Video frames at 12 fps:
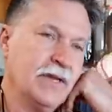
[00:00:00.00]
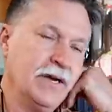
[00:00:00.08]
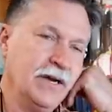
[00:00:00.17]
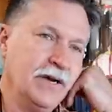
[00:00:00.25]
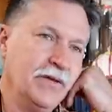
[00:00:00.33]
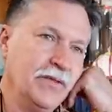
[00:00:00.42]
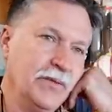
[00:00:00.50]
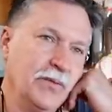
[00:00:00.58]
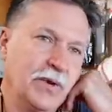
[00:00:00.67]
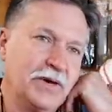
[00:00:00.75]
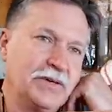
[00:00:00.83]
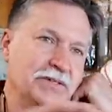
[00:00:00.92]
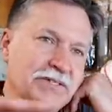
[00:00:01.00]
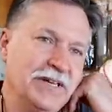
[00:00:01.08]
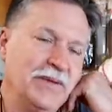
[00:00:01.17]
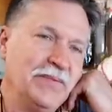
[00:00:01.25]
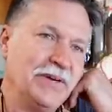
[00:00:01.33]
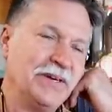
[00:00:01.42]
uh, the workers
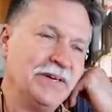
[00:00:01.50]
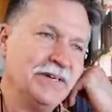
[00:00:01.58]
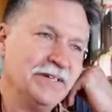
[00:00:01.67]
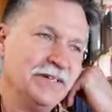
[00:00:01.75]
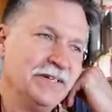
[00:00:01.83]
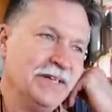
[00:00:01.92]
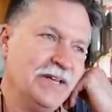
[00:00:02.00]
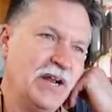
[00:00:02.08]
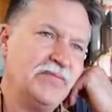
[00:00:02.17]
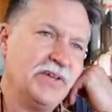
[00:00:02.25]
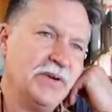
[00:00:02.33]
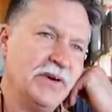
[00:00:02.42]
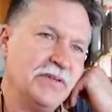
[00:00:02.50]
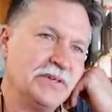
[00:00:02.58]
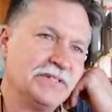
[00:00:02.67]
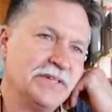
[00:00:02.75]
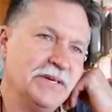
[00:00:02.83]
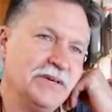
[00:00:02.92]
out there, and a few other
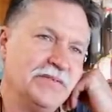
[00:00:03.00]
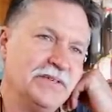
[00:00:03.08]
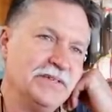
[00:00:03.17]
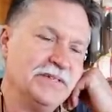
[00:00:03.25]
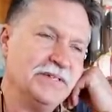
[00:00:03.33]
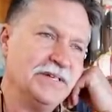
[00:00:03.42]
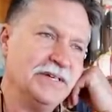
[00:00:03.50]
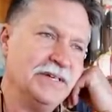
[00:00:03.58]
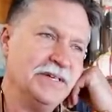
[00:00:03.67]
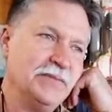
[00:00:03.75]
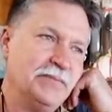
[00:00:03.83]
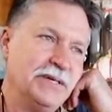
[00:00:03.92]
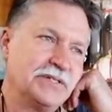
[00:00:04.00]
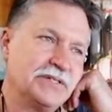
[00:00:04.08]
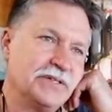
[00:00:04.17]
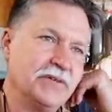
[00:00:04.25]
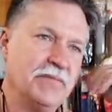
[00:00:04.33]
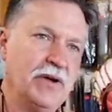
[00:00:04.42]
stuff uh,
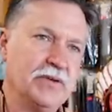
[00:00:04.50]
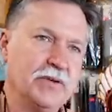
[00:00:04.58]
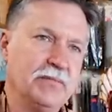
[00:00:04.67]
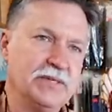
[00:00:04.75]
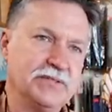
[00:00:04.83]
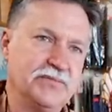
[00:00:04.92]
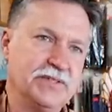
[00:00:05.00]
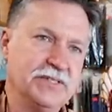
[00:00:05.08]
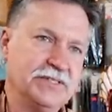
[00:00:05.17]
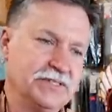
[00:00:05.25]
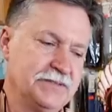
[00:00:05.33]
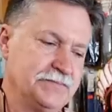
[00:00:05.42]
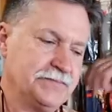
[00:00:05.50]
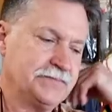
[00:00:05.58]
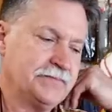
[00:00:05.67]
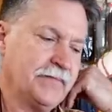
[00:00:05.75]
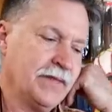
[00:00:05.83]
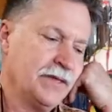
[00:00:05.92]
pictures of him holding a bunch of fish.
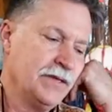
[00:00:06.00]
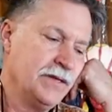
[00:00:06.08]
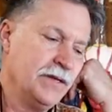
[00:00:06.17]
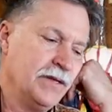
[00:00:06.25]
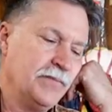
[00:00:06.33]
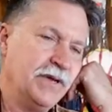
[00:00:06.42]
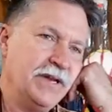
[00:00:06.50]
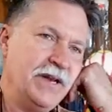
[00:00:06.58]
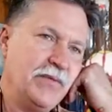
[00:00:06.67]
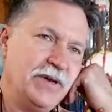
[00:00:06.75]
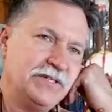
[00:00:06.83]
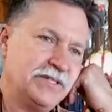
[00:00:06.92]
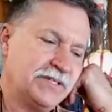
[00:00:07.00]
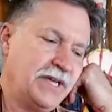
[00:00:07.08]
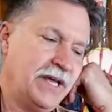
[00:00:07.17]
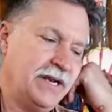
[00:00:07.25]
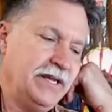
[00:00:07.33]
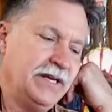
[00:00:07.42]
But anyway, it's just
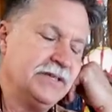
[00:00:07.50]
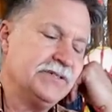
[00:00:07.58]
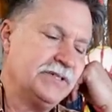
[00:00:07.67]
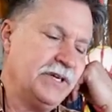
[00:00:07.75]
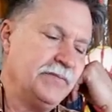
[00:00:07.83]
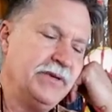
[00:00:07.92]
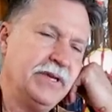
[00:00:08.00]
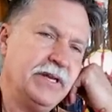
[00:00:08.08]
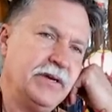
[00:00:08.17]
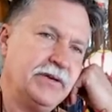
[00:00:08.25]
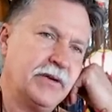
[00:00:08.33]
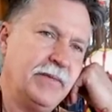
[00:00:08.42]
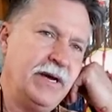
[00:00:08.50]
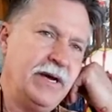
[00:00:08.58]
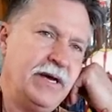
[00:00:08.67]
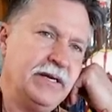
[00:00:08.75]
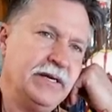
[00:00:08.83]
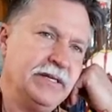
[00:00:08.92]
kind of neat. Something you get on your
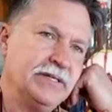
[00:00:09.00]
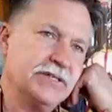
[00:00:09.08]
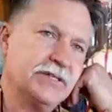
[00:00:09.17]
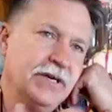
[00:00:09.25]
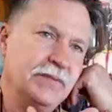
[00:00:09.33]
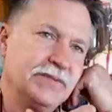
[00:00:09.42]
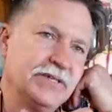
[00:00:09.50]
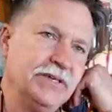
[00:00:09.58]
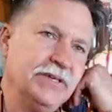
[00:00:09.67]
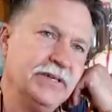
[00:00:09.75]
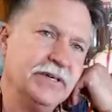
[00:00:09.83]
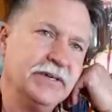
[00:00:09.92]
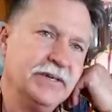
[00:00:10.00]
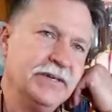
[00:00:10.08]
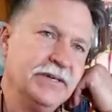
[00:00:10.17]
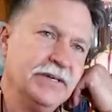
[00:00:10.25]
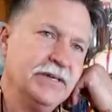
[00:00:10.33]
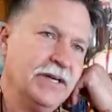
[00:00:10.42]
mind and it just comes to you.
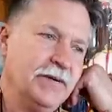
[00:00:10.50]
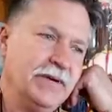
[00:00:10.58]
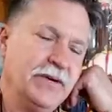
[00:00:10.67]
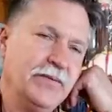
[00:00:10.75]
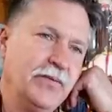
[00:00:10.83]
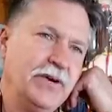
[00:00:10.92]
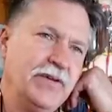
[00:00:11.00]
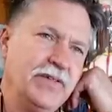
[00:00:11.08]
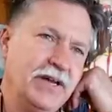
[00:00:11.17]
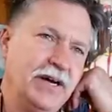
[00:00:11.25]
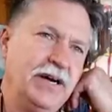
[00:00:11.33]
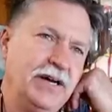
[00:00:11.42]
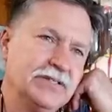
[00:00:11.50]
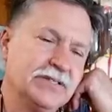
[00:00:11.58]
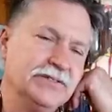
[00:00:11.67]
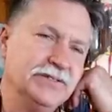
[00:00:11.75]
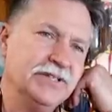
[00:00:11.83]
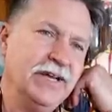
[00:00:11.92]
I mean, what are the odds
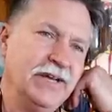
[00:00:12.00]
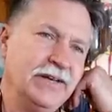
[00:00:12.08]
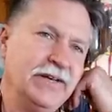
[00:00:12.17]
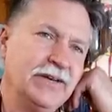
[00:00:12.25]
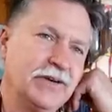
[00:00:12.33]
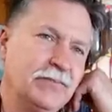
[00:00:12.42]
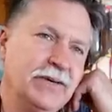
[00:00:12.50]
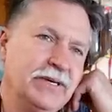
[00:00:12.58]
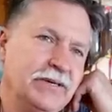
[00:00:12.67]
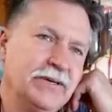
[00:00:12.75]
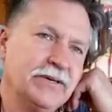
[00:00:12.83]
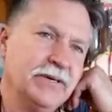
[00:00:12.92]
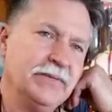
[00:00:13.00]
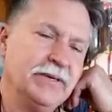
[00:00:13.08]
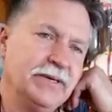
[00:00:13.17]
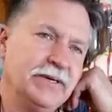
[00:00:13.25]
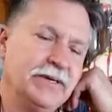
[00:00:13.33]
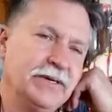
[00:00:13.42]
of Jane Eager Bell
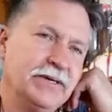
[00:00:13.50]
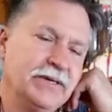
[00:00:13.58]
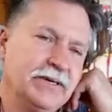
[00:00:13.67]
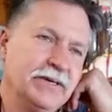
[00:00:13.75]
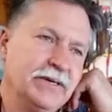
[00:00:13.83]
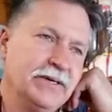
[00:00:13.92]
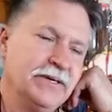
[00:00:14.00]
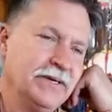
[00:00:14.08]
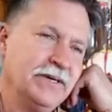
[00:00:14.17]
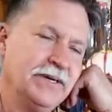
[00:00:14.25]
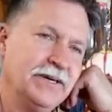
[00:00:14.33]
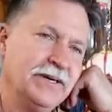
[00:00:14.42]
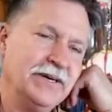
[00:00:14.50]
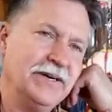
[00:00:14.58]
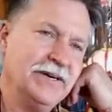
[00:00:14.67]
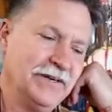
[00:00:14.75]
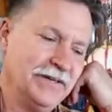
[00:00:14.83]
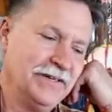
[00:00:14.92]
coming in here uh,